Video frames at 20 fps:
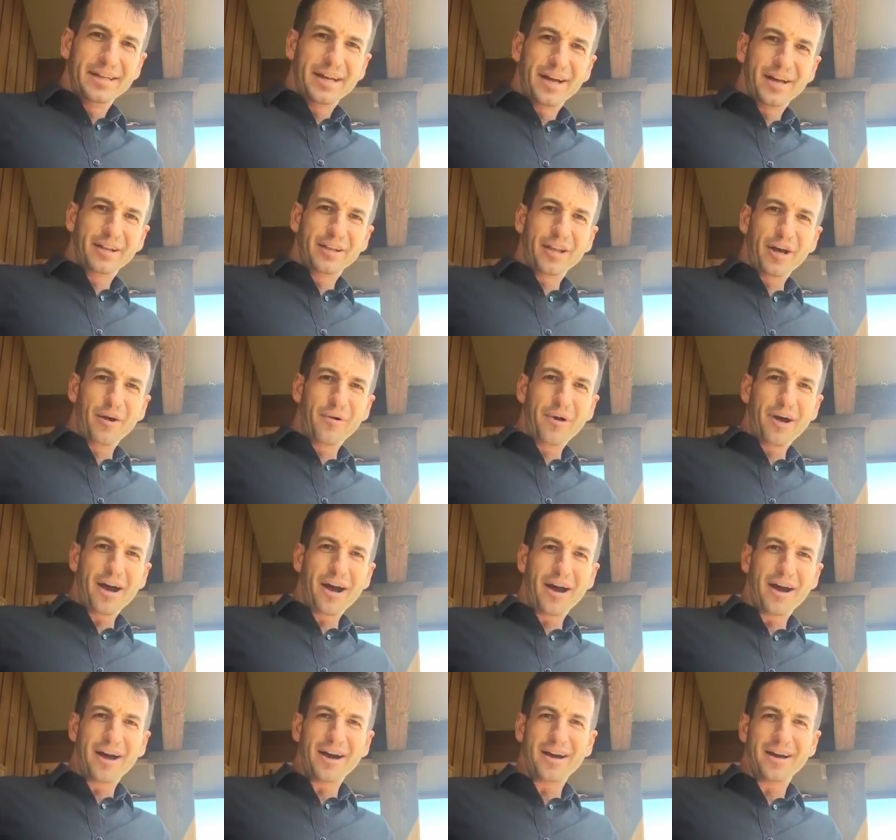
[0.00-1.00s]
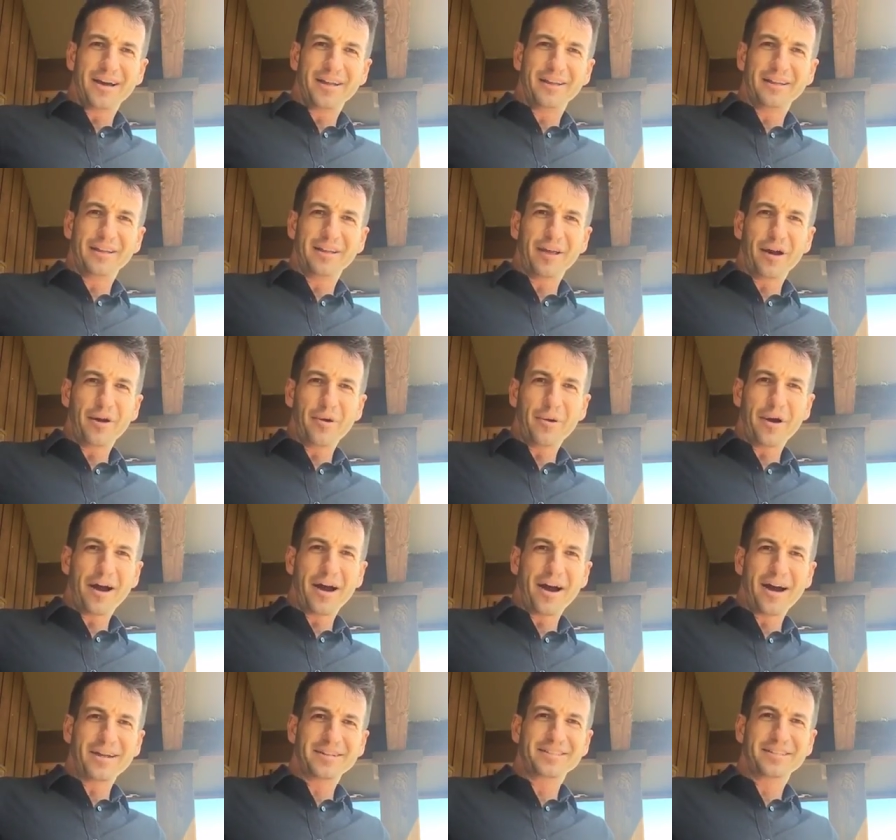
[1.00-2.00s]
Aloha,
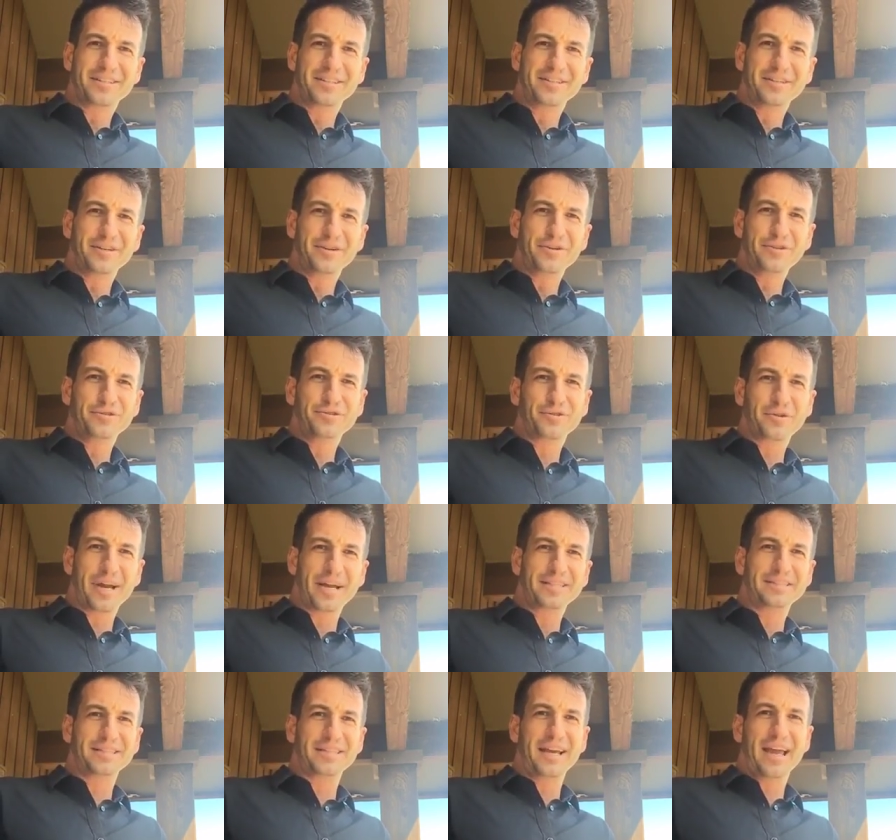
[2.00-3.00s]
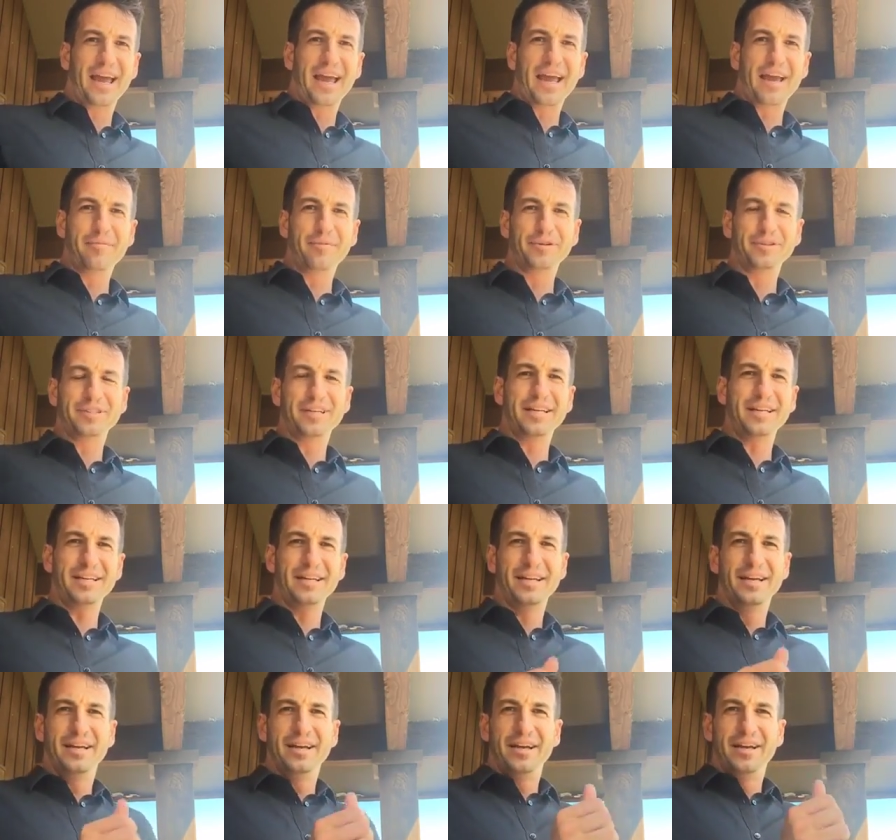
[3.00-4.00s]
aloha to you, Tracy Hamilton.